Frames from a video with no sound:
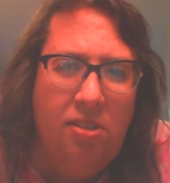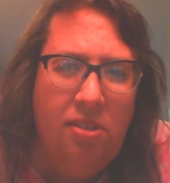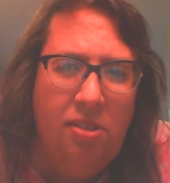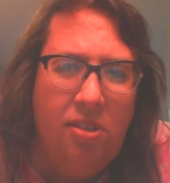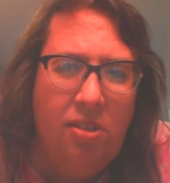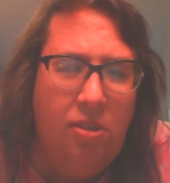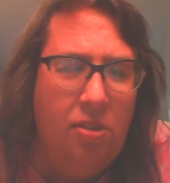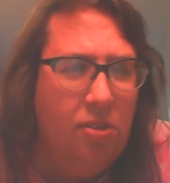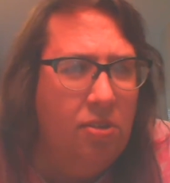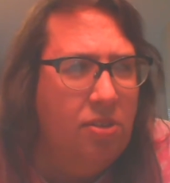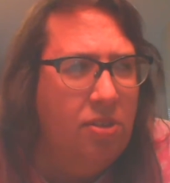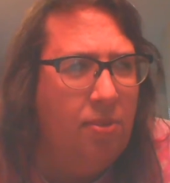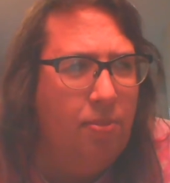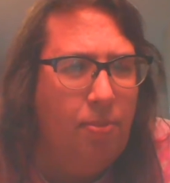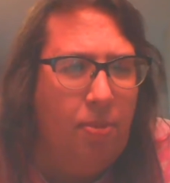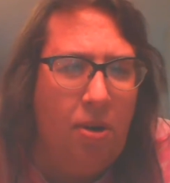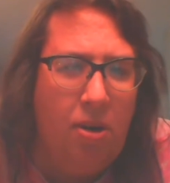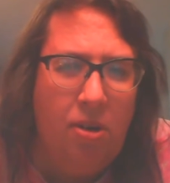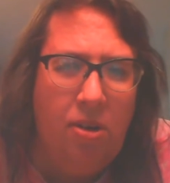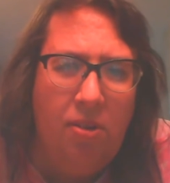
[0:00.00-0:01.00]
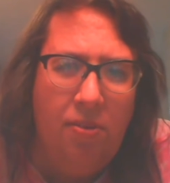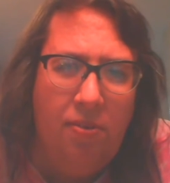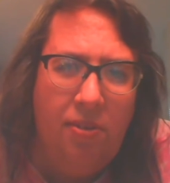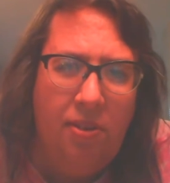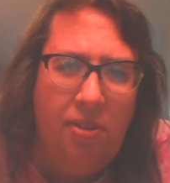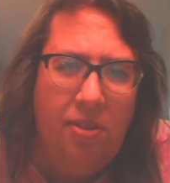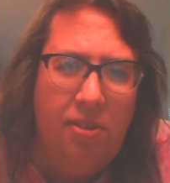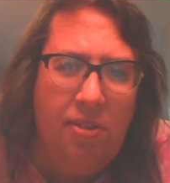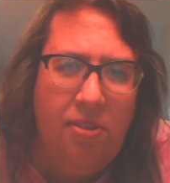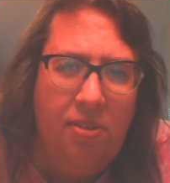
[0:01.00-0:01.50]
you know, some part of
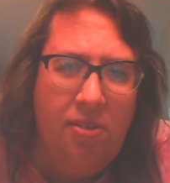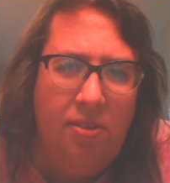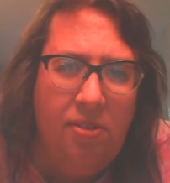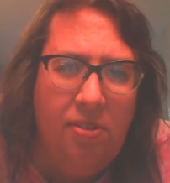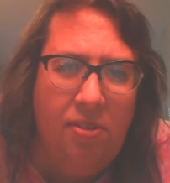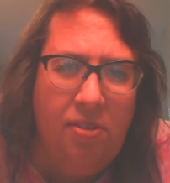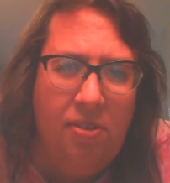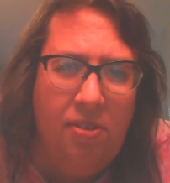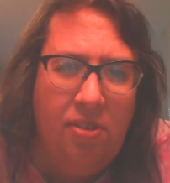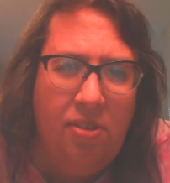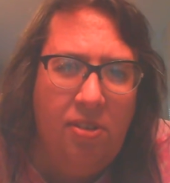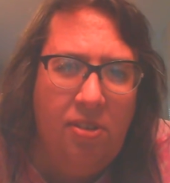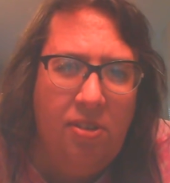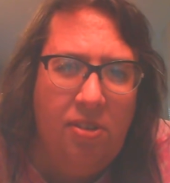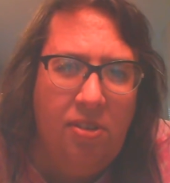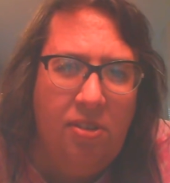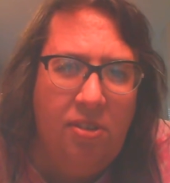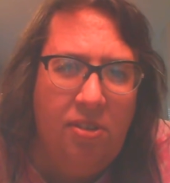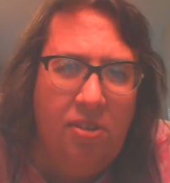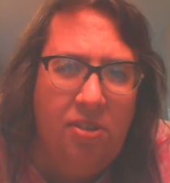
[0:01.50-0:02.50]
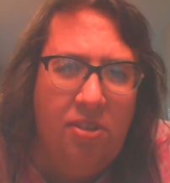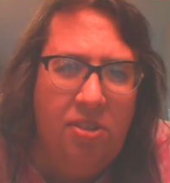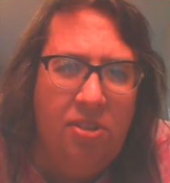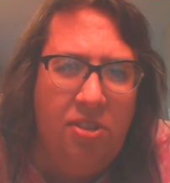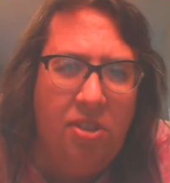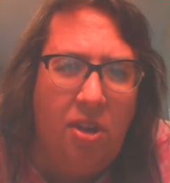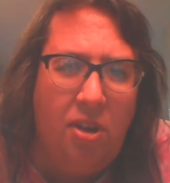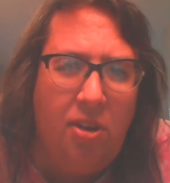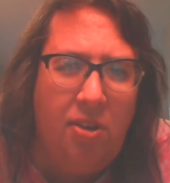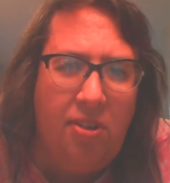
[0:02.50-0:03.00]
it
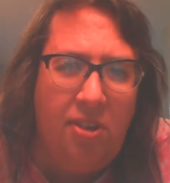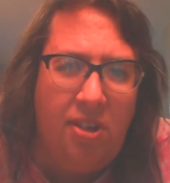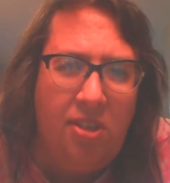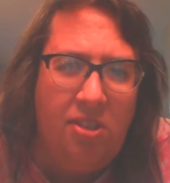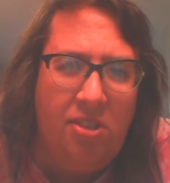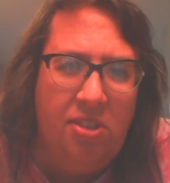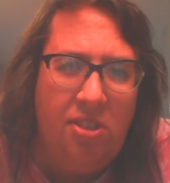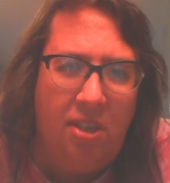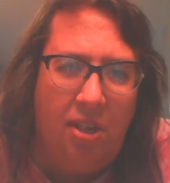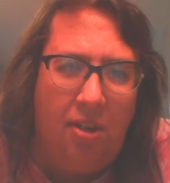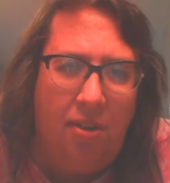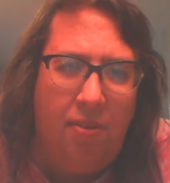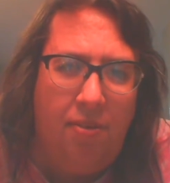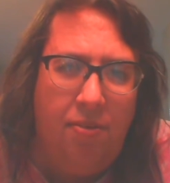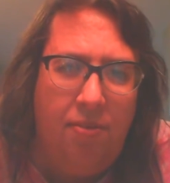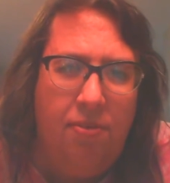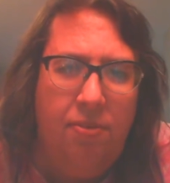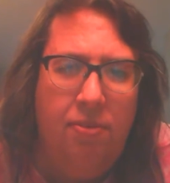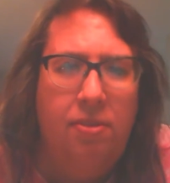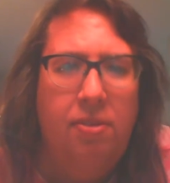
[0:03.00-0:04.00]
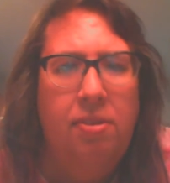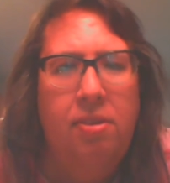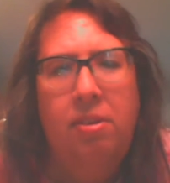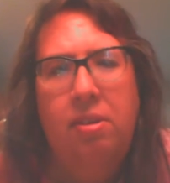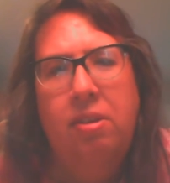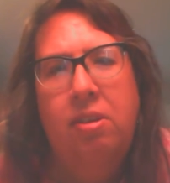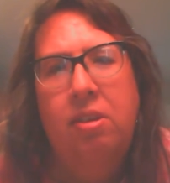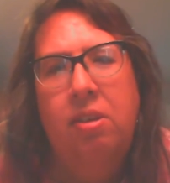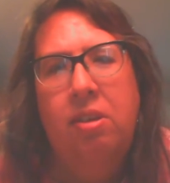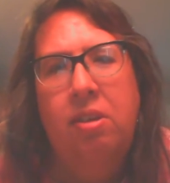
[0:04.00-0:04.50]
saw itself
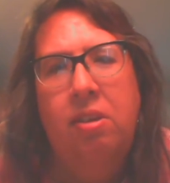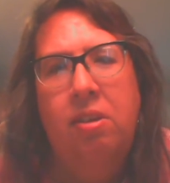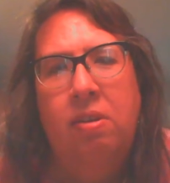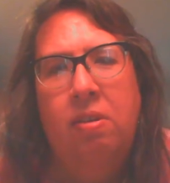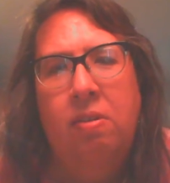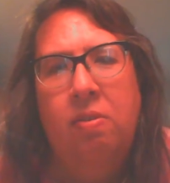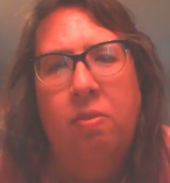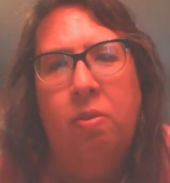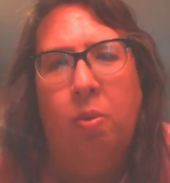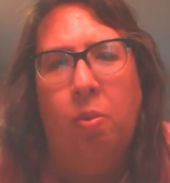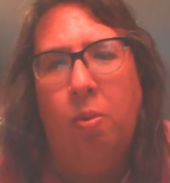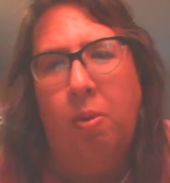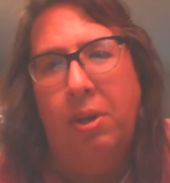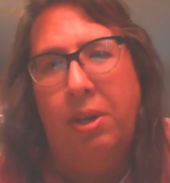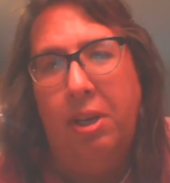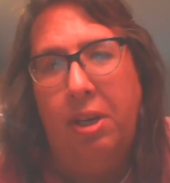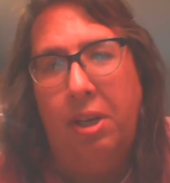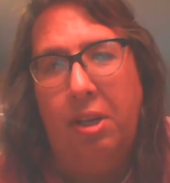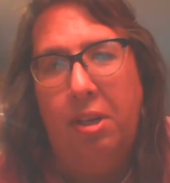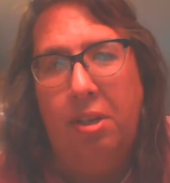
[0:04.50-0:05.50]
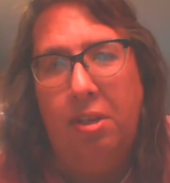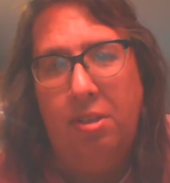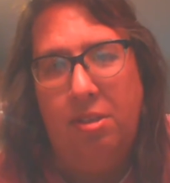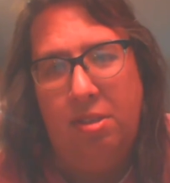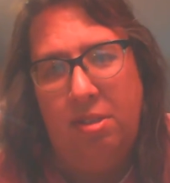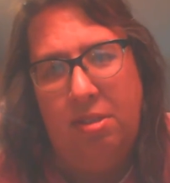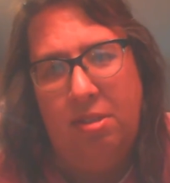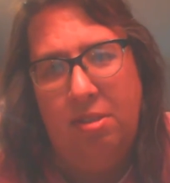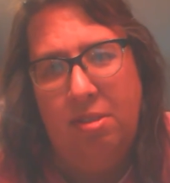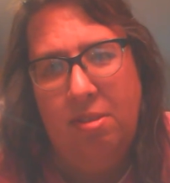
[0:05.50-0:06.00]
for what it
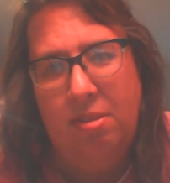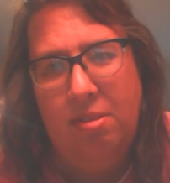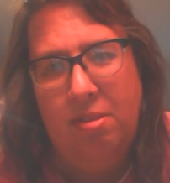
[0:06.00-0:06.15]
is,